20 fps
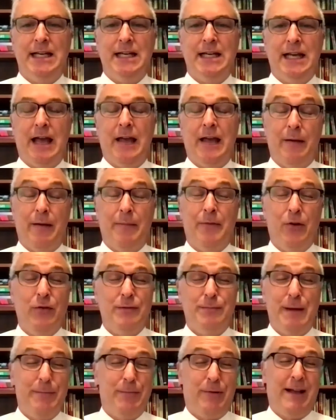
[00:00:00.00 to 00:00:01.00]
and those
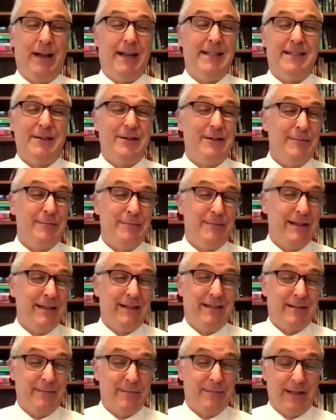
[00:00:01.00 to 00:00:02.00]
people, I consider them to be
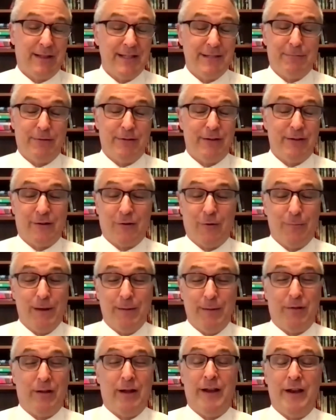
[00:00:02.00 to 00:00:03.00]
some of the least political
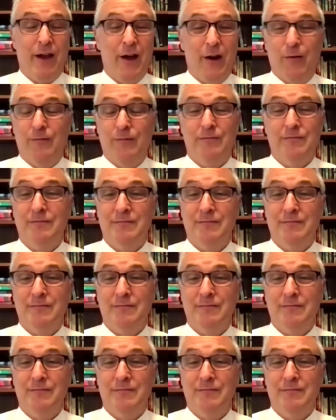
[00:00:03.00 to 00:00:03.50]
people I know.